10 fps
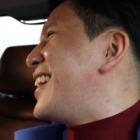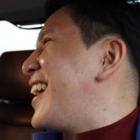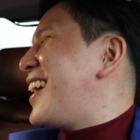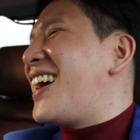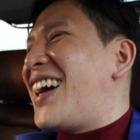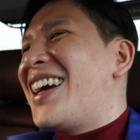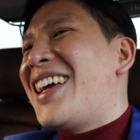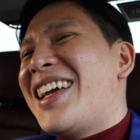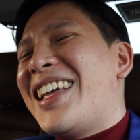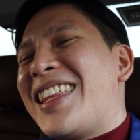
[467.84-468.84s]
Yeah,
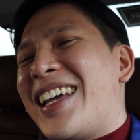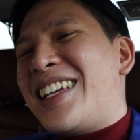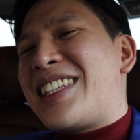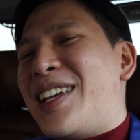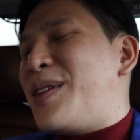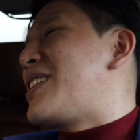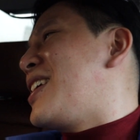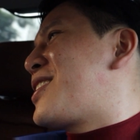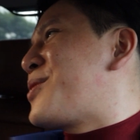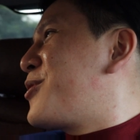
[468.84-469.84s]

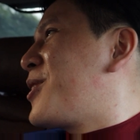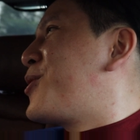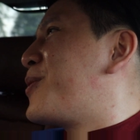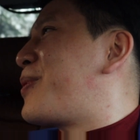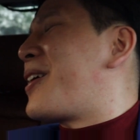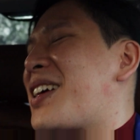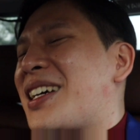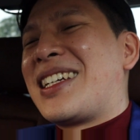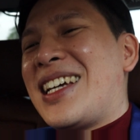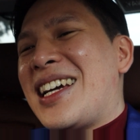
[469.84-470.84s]
it's a really good prank.
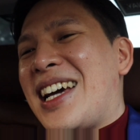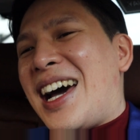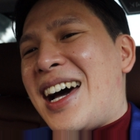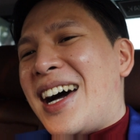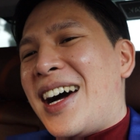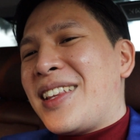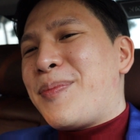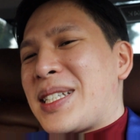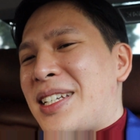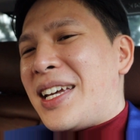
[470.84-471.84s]
The
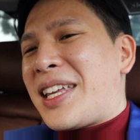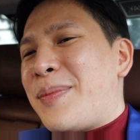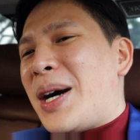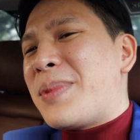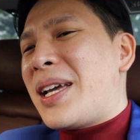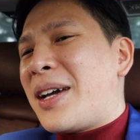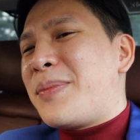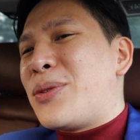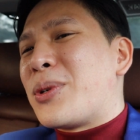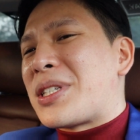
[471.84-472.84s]
person that came up behind
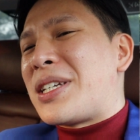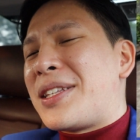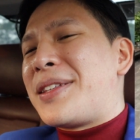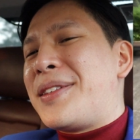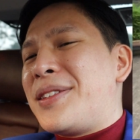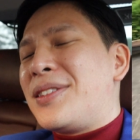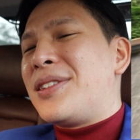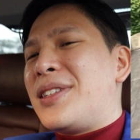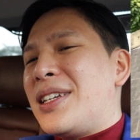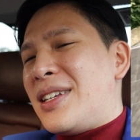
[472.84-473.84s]
me wasn't
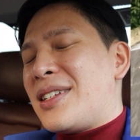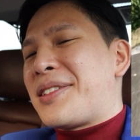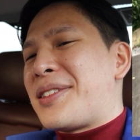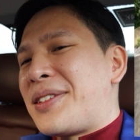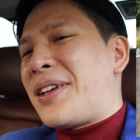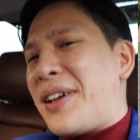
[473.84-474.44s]
Denise